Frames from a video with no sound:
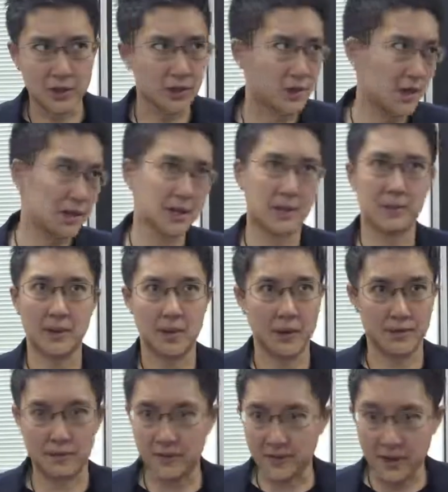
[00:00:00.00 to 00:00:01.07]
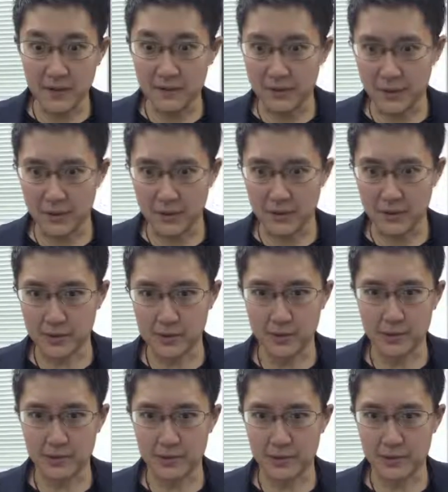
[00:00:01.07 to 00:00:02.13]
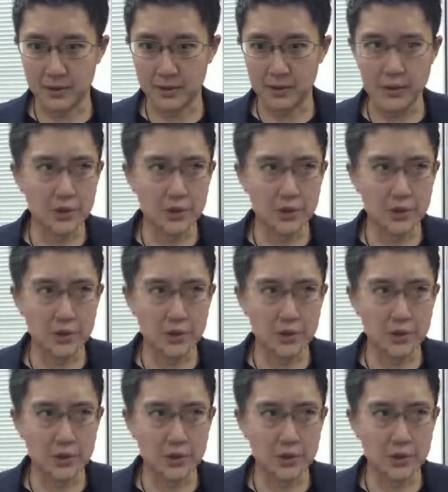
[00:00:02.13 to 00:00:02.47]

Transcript: and she takes up like 50 videos, you know.